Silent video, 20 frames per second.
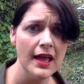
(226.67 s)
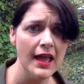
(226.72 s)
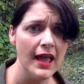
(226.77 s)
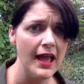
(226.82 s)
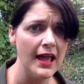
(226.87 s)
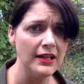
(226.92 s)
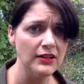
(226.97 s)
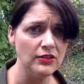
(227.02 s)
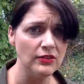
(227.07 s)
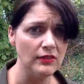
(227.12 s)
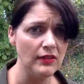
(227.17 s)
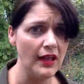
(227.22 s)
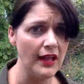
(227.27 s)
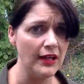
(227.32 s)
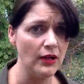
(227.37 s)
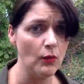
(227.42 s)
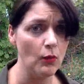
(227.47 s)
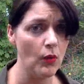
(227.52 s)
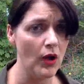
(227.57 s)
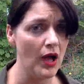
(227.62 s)
And you're like,
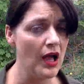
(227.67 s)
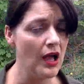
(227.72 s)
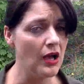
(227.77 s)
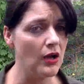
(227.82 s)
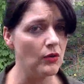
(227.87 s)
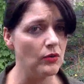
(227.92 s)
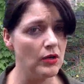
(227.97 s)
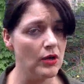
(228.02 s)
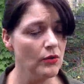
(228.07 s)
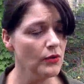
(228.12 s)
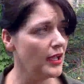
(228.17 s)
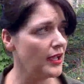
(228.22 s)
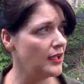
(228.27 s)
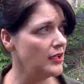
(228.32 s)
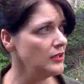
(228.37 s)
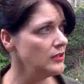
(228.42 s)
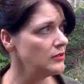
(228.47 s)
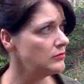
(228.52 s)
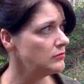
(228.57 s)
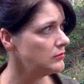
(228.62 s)
"Wow,
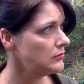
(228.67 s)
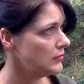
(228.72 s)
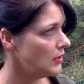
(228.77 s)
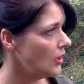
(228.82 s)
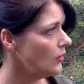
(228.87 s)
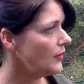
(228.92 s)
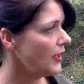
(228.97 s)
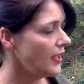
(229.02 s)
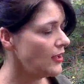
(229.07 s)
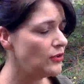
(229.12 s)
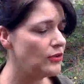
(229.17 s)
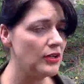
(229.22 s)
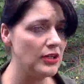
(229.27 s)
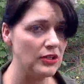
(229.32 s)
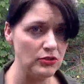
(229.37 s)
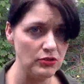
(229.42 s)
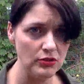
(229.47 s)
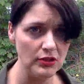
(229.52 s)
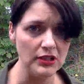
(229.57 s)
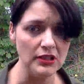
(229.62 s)
okay. Okay, good,
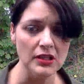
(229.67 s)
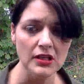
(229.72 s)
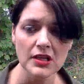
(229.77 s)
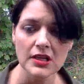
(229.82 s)
good.